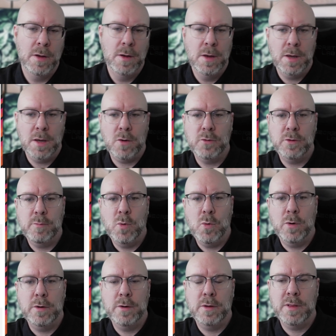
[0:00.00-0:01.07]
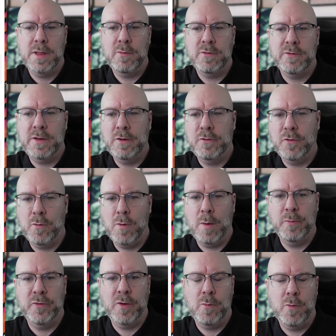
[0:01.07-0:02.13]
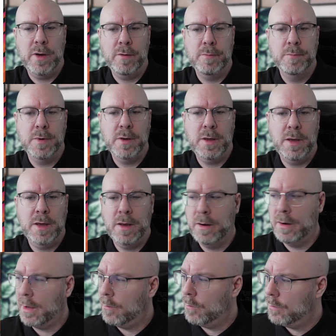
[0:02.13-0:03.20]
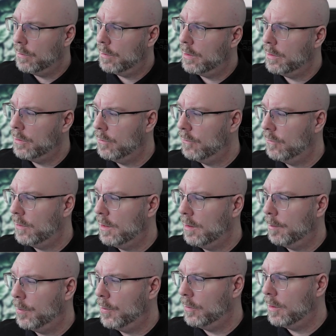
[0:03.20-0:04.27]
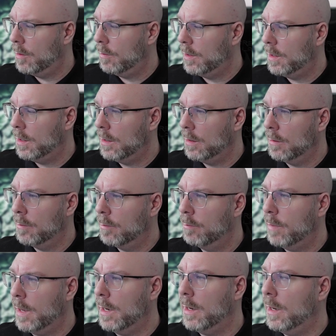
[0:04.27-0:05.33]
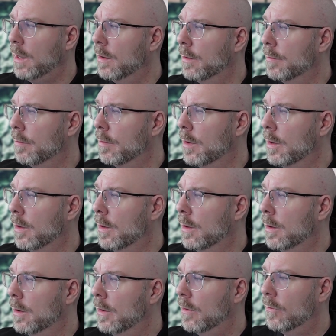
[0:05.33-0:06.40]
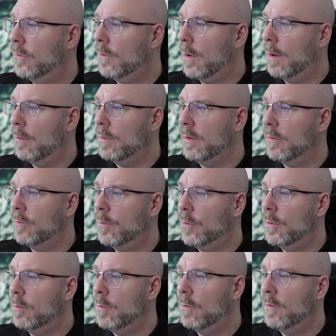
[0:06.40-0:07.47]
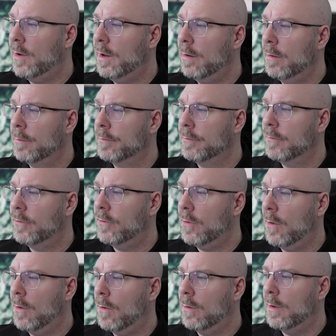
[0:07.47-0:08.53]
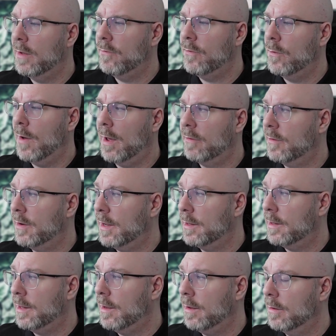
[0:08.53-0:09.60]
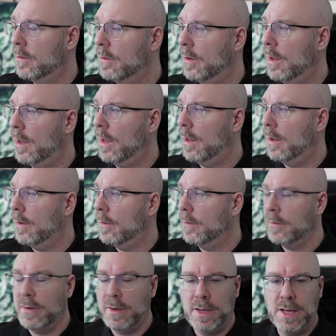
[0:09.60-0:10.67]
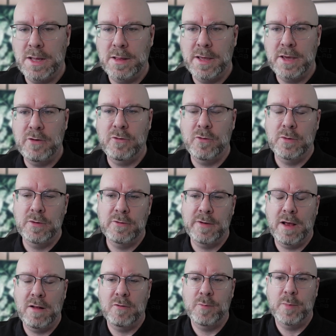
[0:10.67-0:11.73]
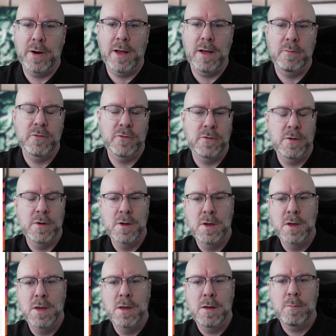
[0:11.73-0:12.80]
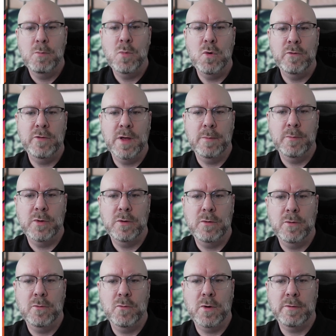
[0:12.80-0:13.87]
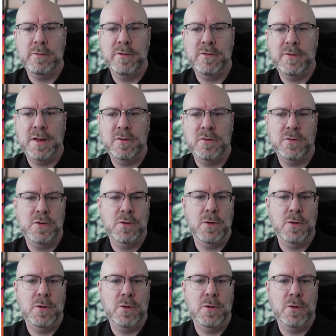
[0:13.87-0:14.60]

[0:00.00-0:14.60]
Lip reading: on the board, they will still show up somewhere. And I will usually put them in pending. So I will just put them over here. So if you accidentally, in the issue itself, perhaps move them to one of the states you don't